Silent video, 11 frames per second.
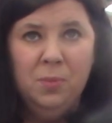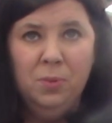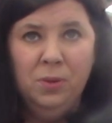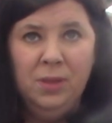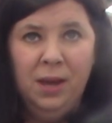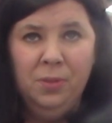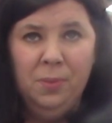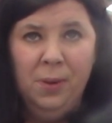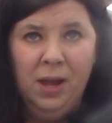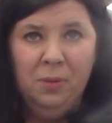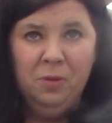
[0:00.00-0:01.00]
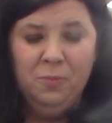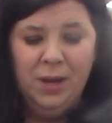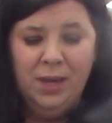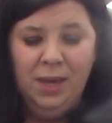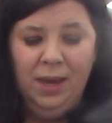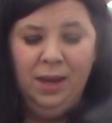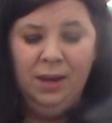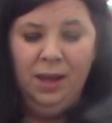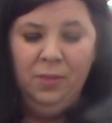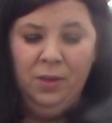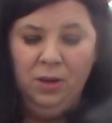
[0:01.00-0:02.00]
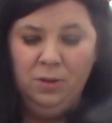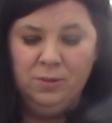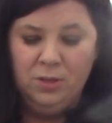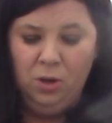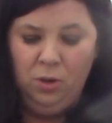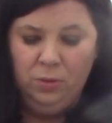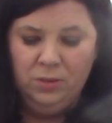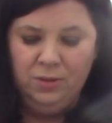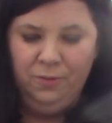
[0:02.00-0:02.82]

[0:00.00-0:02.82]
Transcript: put that in the bottom of my can, and then use the hose to